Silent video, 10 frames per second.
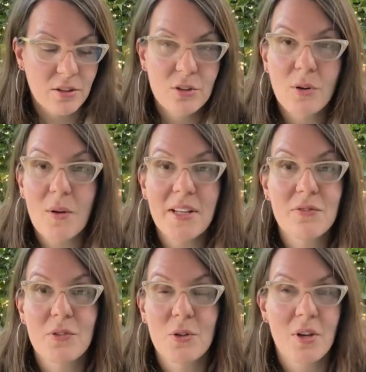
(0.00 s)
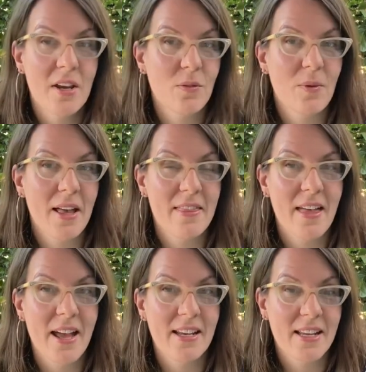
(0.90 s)
growing food in a way
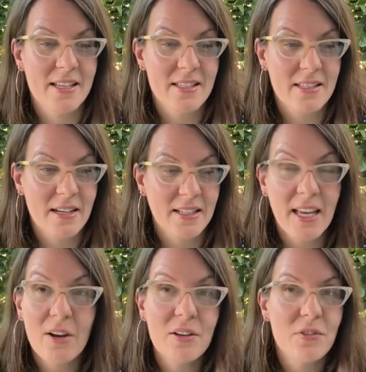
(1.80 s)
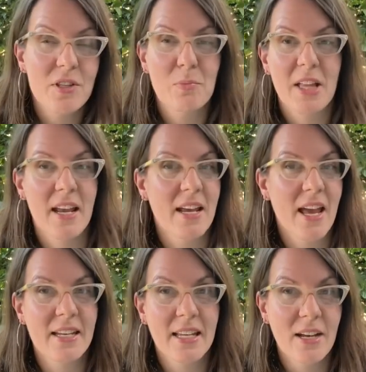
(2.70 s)
that is caring for the planet
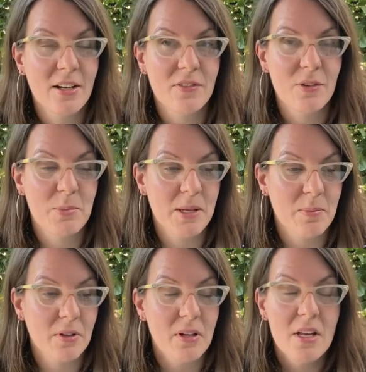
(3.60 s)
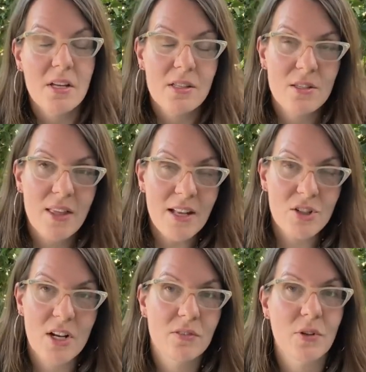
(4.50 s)
and caring for people. So that
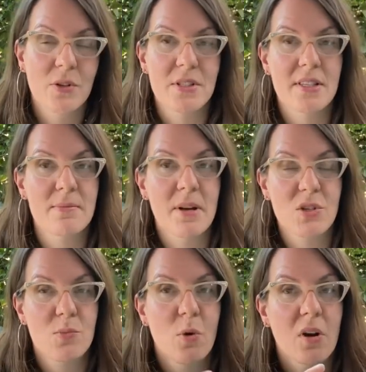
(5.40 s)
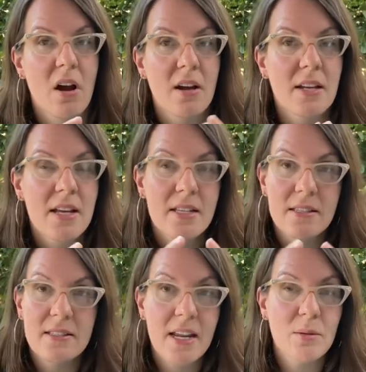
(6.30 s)
channel focuses much more on
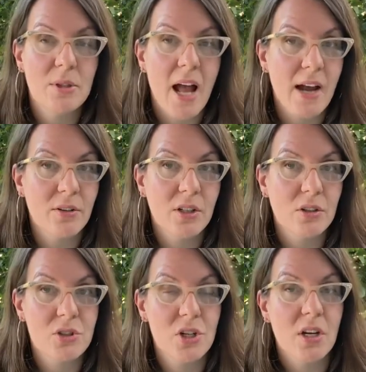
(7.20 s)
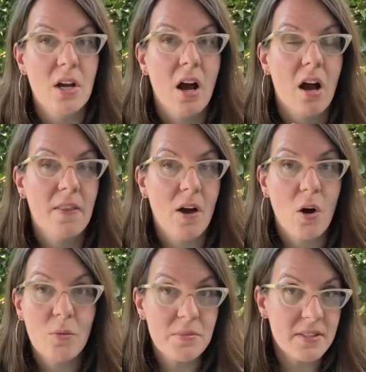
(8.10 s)
sustainable agriculture on the
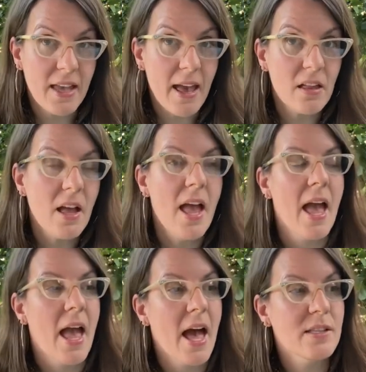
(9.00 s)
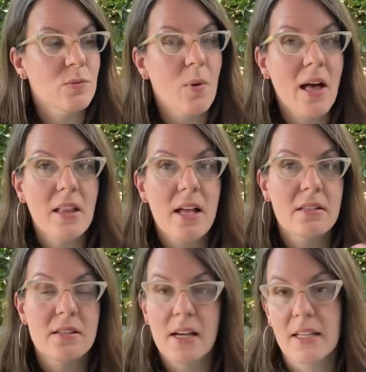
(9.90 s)
home scale, as well
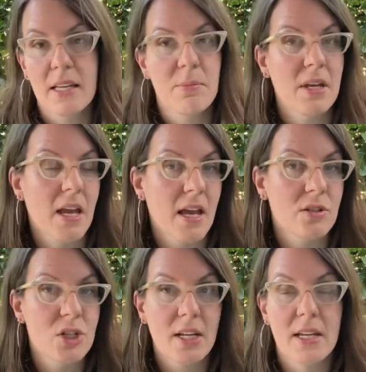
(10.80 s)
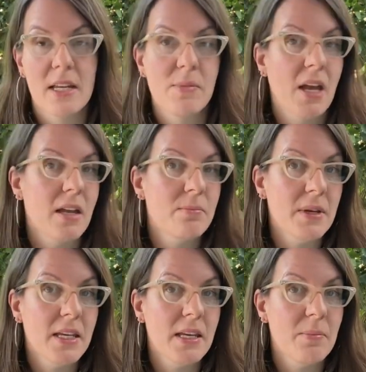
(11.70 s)
as duck keeping and chicken keeping and
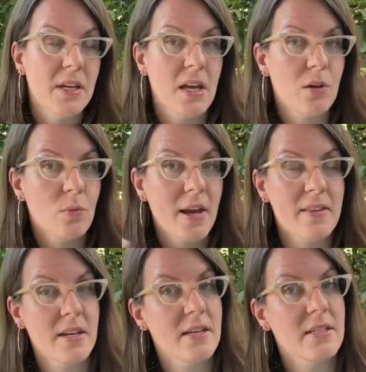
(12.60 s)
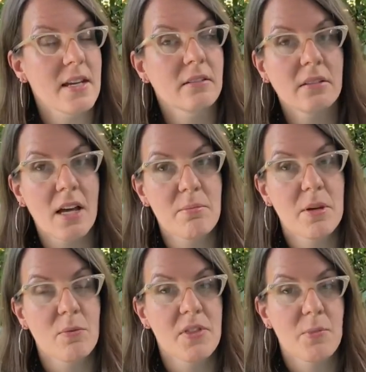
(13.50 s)
beekeeping in a way that is in
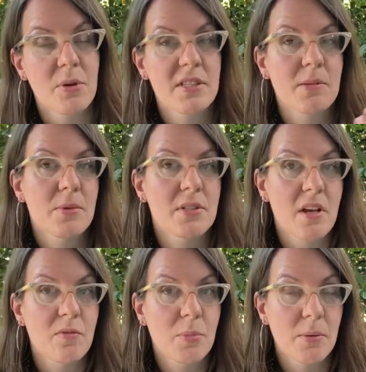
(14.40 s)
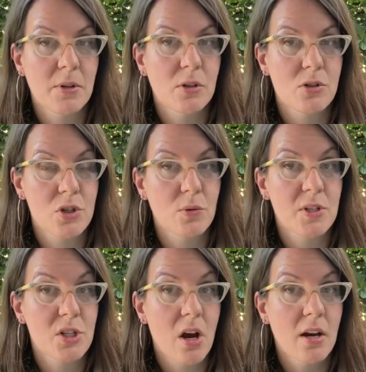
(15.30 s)
alignment with the principles of permaculture,
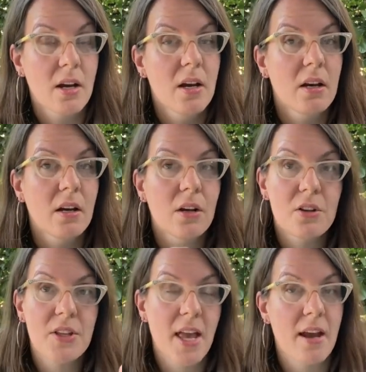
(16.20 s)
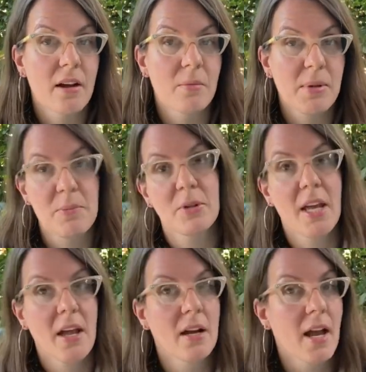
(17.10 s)
which are earth care, people
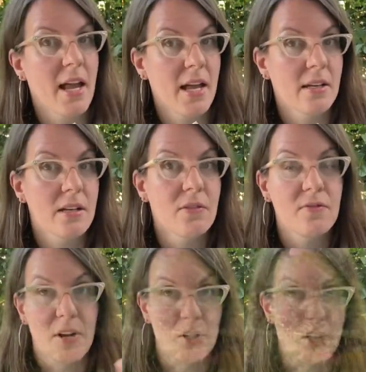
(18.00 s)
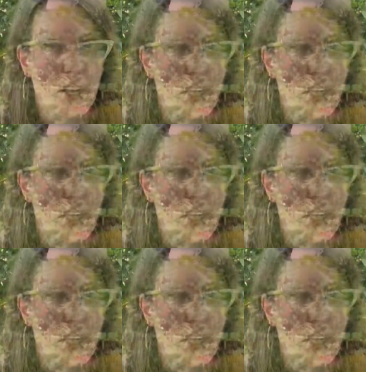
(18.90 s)
care, and fair share.